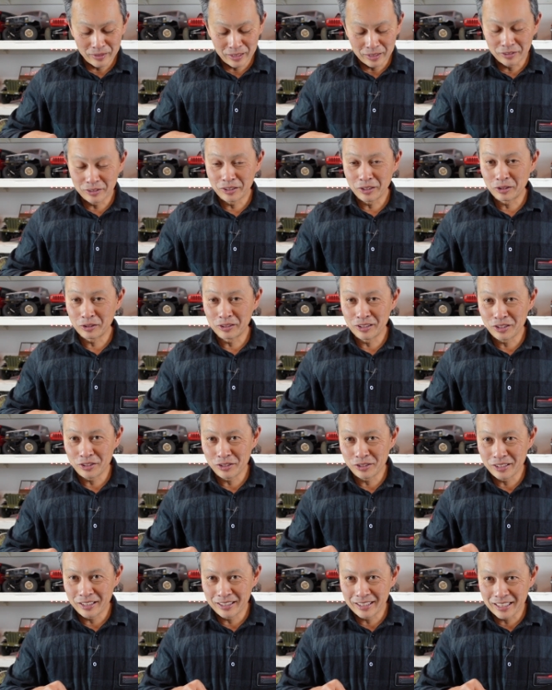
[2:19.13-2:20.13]
under the
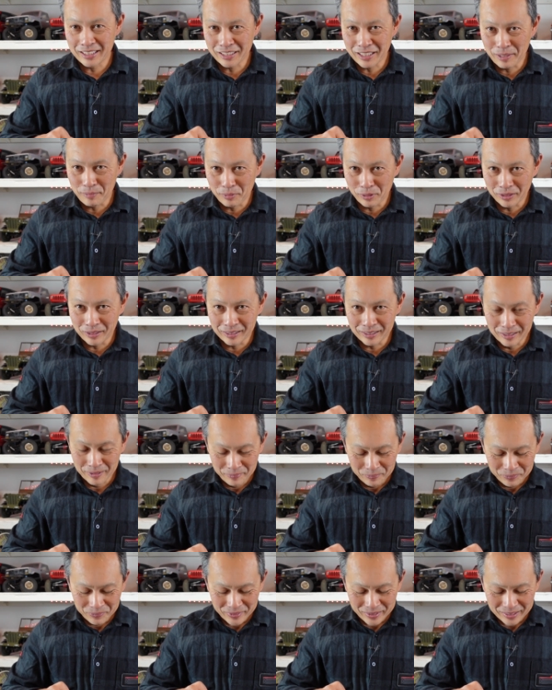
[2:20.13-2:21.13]
condition that they assemble it,
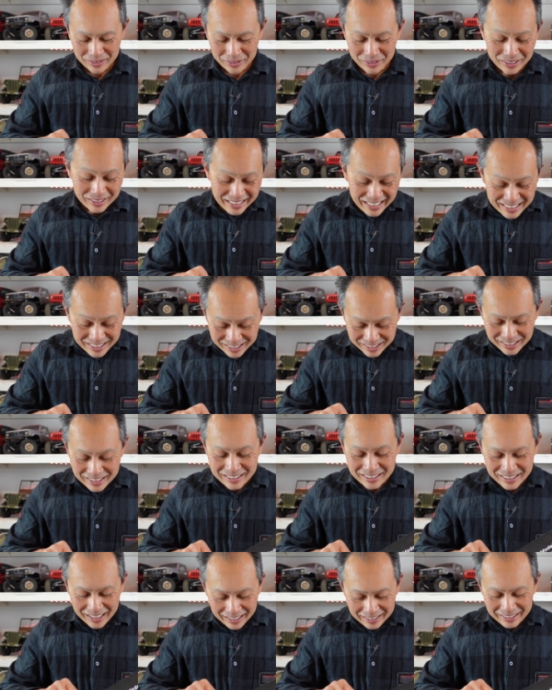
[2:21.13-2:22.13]
because it teach
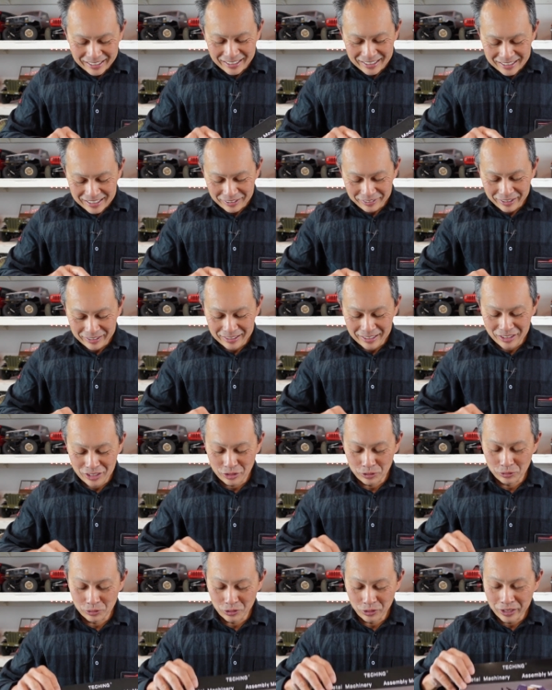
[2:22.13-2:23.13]
it's I think it's a great
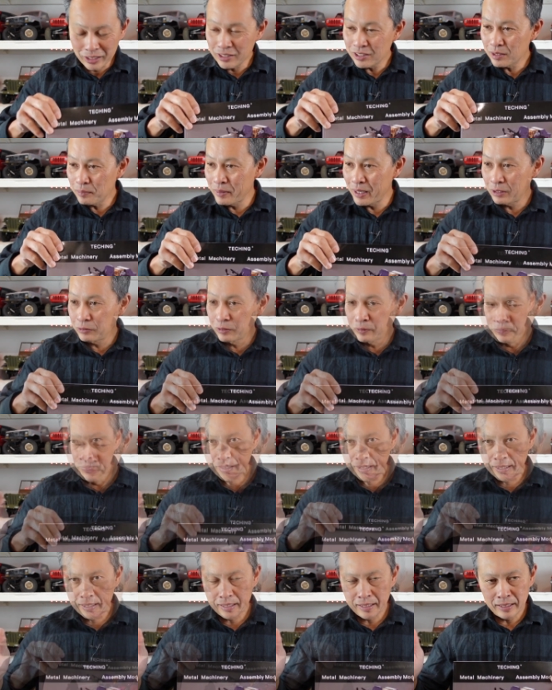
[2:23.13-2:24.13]
teaching tool. So here's the manual,
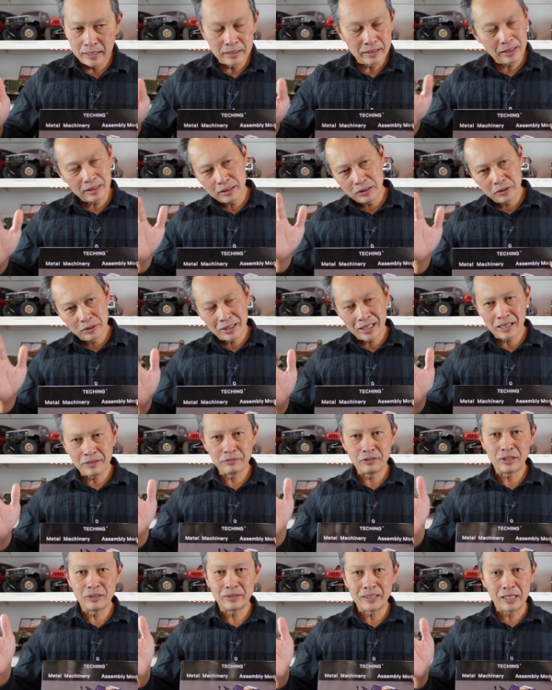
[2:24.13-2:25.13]
and uh, you know you
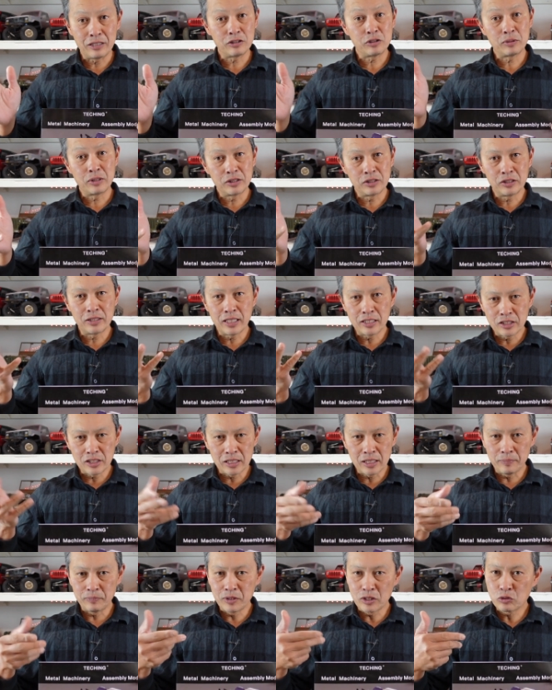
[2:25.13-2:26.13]
have your doubts because they're not
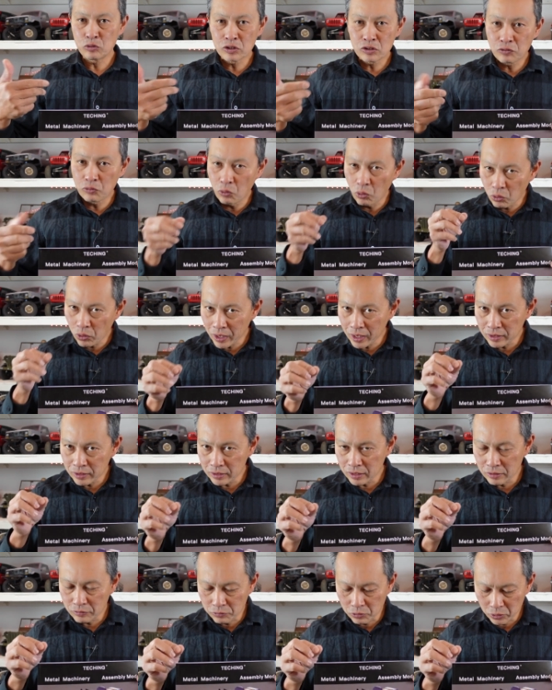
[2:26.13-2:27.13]
cheap. This one's four
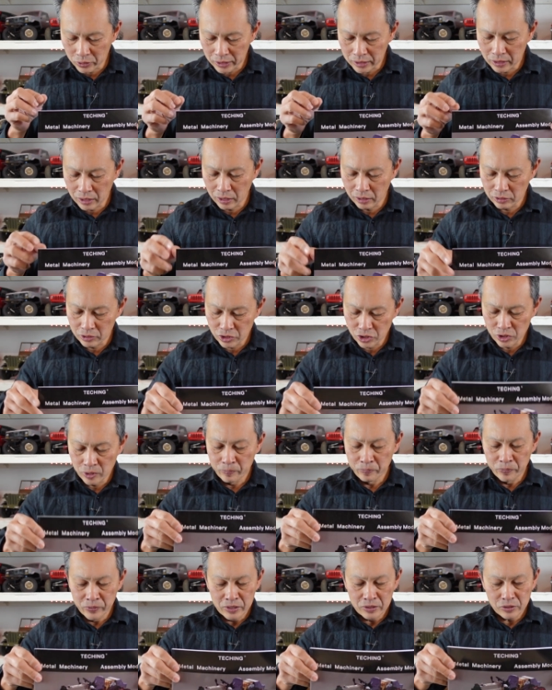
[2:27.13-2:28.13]
hundred forty dollars.
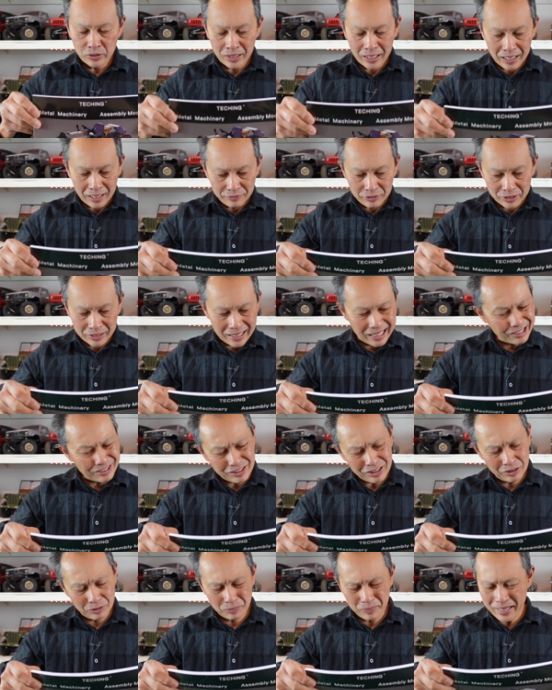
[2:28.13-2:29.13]
So you have your
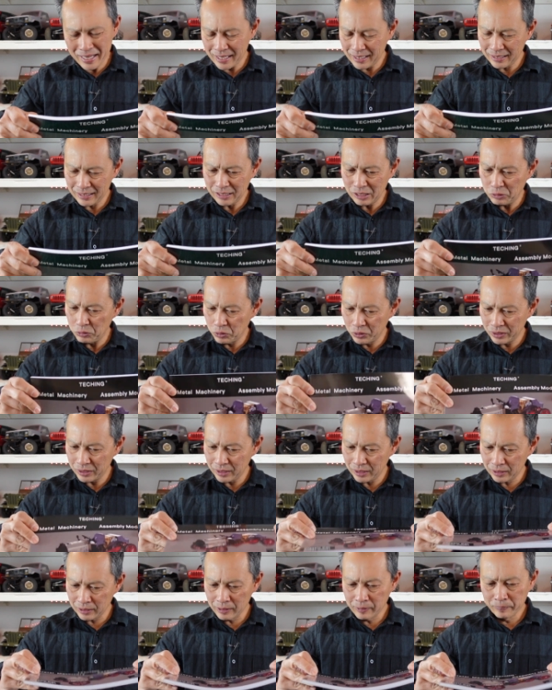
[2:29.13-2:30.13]
doubts. You go, man, is it
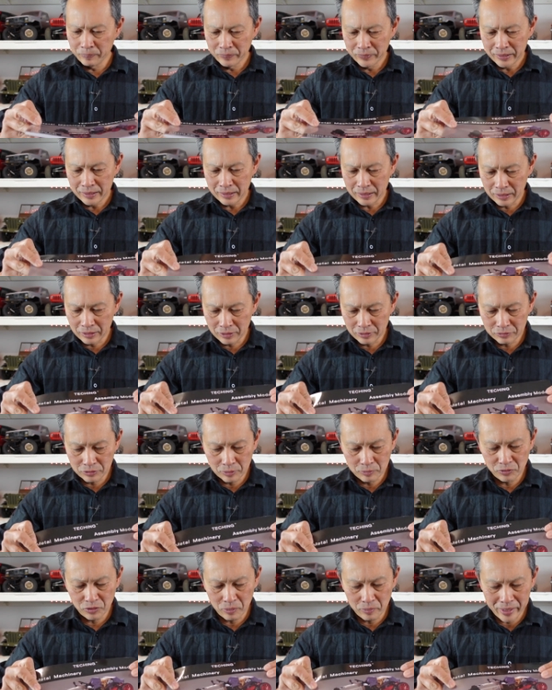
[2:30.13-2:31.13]
worth it? You know,
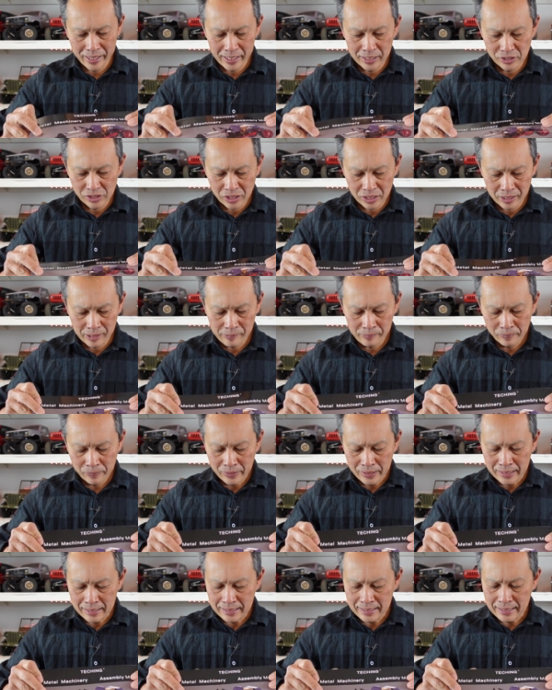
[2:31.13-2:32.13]
from from Asia.
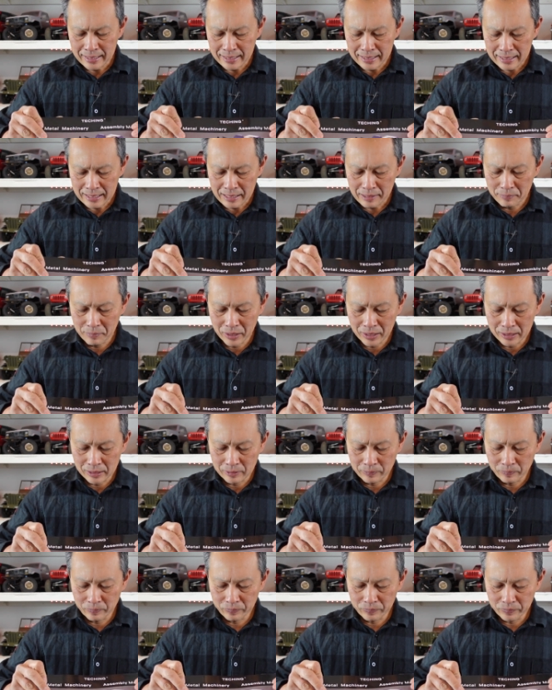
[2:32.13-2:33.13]

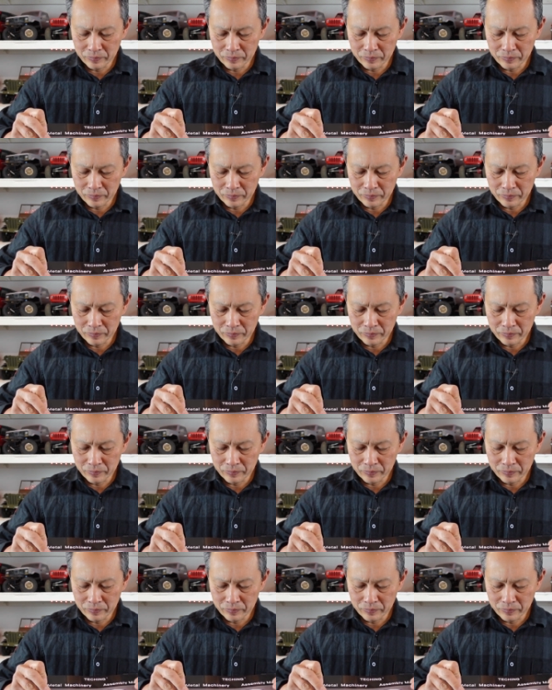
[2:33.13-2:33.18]
But